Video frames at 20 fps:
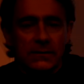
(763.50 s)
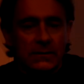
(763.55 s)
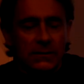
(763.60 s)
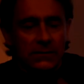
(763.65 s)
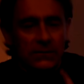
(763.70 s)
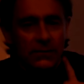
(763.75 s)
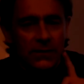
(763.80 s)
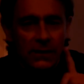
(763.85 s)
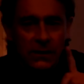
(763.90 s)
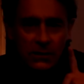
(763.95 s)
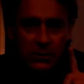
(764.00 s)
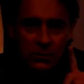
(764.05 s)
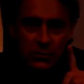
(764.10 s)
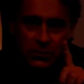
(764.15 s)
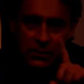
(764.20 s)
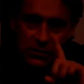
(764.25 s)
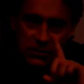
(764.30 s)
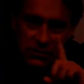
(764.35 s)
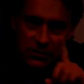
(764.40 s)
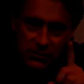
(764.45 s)
It's very
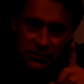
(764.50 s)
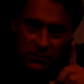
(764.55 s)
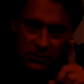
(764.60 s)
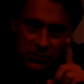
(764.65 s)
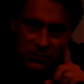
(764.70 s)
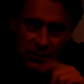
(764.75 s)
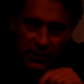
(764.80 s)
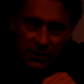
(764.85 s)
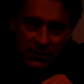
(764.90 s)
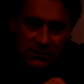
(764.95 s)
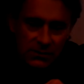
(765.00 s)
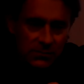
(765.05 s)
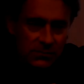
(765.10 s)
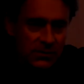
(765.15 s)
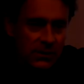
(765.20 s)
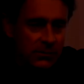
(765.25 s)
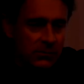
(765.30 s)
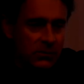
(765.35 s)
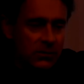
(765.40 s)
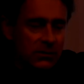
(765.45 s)
nutritious, so try it
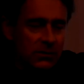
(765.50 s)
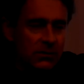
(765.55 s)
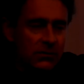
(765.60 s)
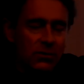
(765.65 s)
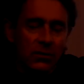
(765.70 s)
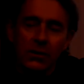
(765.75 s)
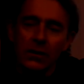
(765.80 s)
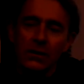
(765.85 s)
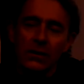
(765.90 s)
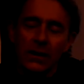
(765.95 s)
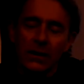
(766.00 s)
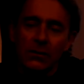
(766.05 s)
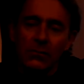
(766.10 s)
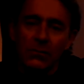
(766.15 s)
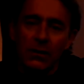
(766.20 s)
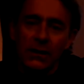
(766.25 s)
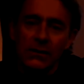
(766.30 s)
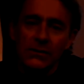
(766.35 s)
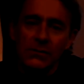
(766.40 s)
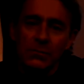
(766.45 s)
sometime. You can cook it like
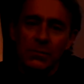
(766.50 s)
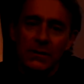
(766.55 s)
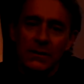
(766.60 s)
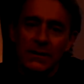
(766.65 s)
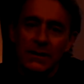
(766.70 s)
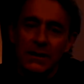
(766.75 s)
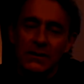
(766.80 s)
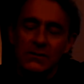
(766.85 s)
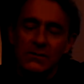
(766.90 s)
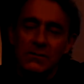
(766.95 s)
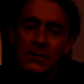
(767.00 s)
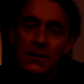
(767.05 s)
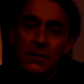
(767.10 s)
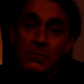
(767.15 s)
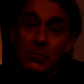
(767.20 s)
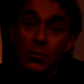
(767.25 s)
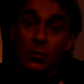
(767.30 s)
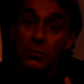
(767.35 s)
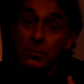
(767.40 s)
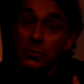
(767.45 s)
rice, but it has
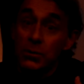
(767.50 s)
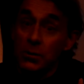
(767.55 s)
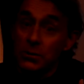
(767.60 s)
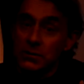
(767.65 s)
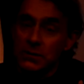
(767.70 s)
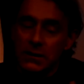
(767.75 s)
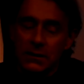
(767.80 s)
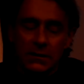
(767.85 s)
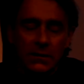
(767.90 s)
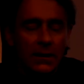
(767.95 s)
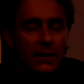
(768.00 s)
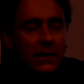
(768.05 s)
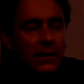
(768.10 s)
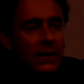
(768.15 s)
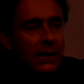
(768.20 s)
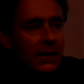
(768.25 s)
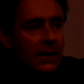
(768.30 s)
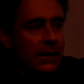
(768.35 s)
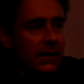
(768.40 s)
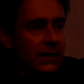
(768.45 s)
more protein,
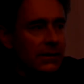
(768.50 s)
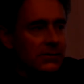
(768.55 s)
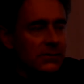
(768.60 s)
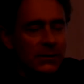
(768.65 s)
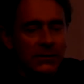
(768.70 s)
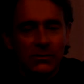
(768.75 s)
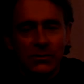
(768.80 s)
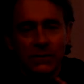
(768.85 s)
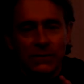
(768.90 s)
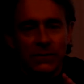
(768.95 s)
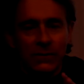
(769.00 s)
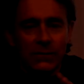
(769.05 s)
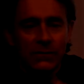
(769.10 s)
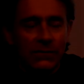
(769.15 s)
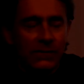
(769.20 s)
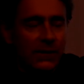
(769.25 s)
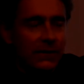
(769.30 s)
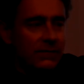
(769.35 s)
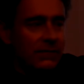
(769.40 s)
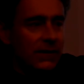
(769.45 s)
especially if
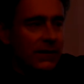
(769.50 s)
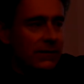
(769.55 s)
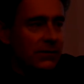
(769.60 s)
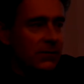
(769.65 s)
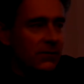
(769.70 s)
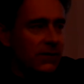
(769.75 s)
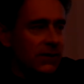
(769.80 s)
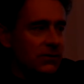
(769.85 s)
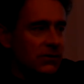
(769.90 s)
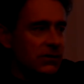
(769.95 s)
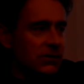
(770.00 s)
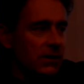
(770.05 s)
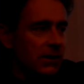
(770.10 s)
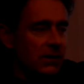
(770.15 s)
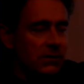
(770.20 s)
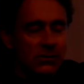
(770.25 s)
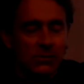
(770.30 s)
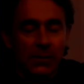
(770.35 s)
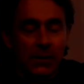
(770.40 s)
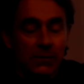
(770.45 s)
you're
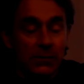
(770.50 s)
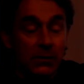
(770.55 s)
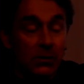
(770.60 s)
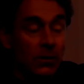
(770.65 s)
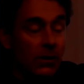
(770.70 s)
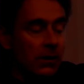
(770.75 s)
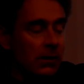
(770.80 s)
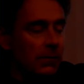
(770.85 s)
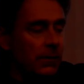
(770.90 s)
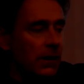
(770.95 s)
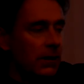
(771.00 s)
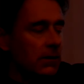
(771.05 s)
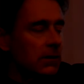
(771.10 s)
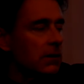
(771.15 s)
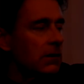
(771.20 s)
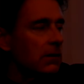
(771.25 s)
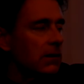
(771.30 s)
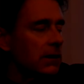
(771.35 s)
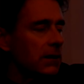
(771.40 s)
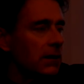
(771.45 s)
vegetarian. You probably know all about it
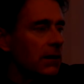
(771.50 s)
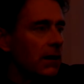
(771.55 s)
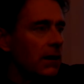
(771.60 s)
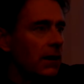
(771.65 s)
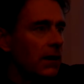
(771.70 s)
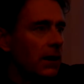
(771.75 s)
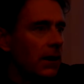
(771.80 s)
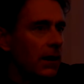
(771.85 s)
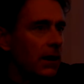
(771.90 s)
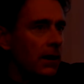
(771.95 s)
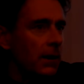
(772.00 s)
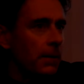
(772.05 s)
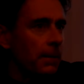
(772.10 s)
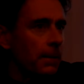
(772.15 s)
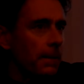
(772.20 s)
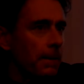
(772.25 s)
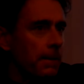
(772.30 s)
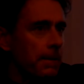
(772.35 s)
already.